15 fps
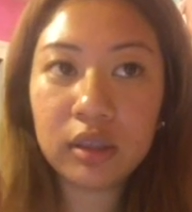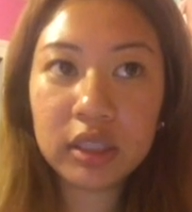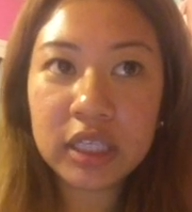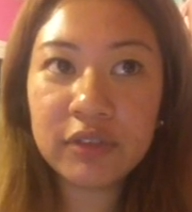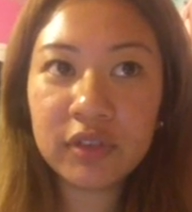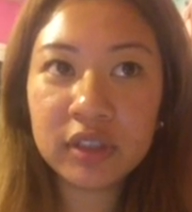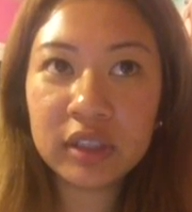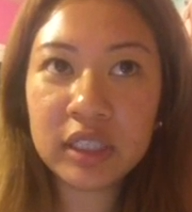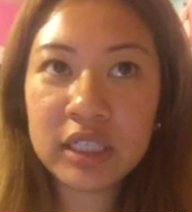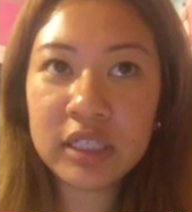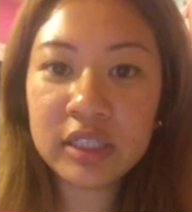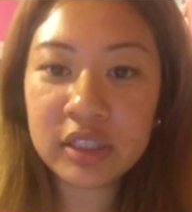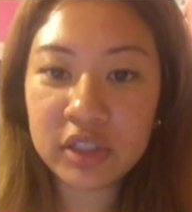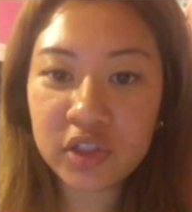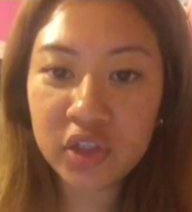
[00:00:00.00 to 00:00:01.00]
evenly
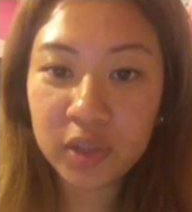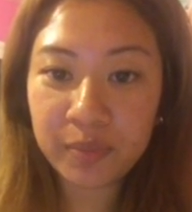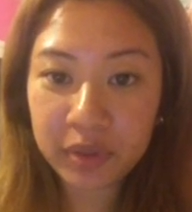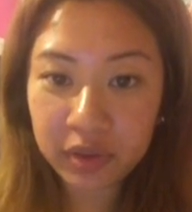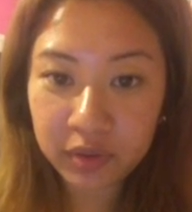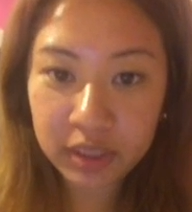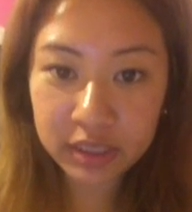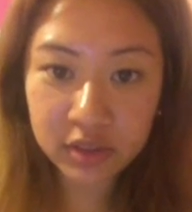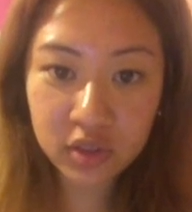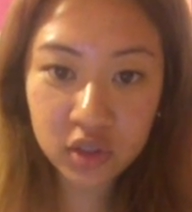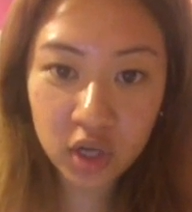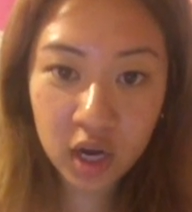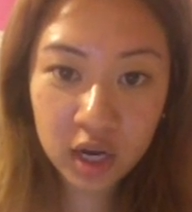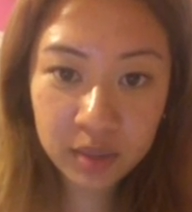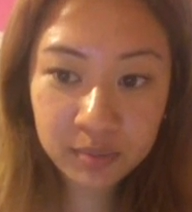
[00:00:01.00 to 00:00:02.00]
distribute its
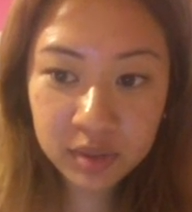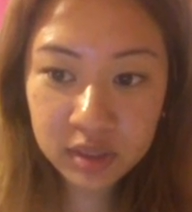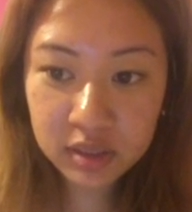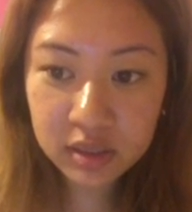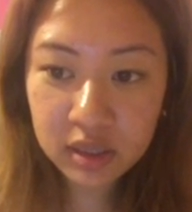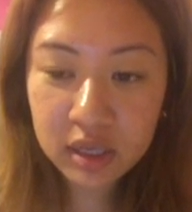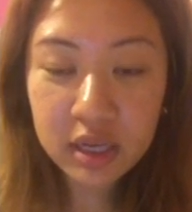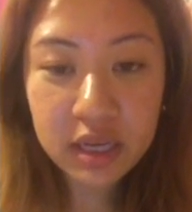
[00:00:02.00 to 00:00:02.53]
jobs